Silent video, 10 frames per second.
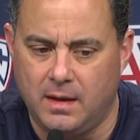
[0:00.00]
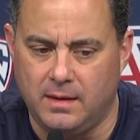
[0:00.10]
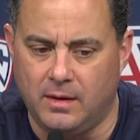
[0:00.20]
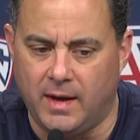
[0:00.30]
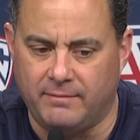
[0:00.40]

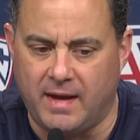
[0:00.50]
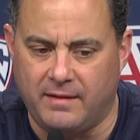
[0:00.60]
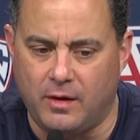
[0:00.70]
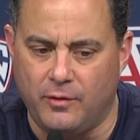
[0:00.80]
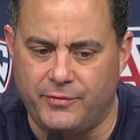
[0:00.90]
You know, I, I
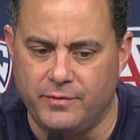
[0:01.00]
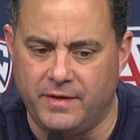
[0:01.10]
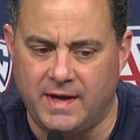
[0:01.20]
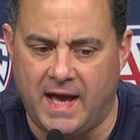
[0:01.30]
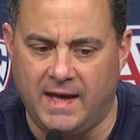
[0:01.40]
go through
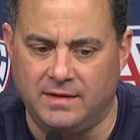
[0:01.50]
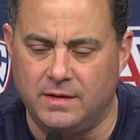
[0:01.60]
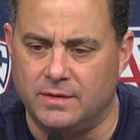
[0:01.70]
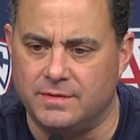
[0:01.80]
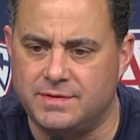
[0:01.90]
the nine
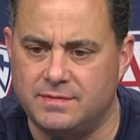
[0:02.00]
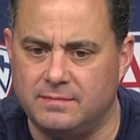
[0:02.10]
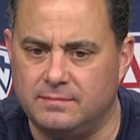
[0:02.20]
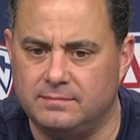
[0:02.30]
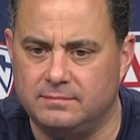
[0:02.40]
years,
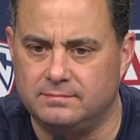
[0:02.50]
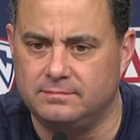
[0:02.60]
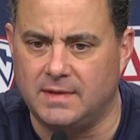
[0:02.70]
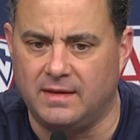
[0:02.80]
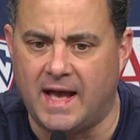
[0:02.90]

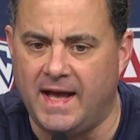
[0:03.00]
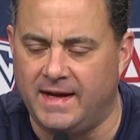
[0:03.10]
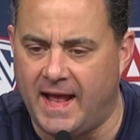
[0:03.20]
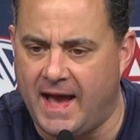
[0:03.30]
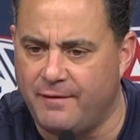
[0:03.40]
nine
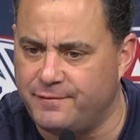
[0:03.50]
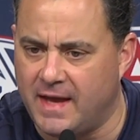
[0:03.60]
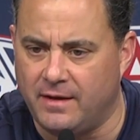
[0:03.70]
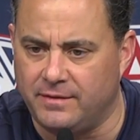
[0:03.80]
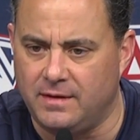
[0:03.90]
and a half
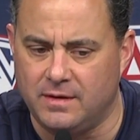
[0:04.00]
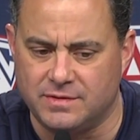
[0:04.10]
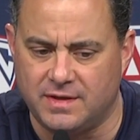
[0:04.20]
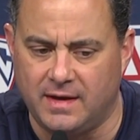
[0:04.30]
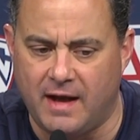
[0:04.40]
now
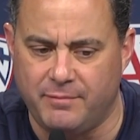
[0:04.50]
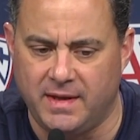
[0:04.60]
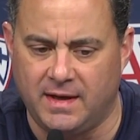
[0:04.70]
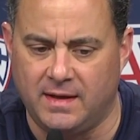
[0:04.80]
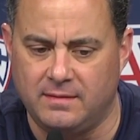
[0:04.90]
years that I've
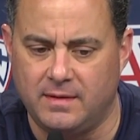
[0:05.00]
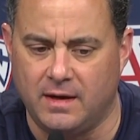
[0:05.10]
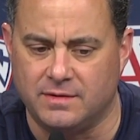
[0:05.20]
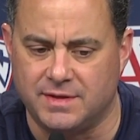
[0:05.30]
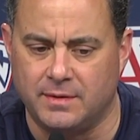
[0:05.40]
been at
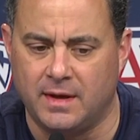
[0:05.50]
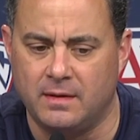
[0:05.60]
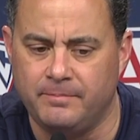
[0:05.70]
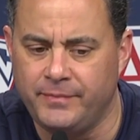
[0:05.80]
Arizona.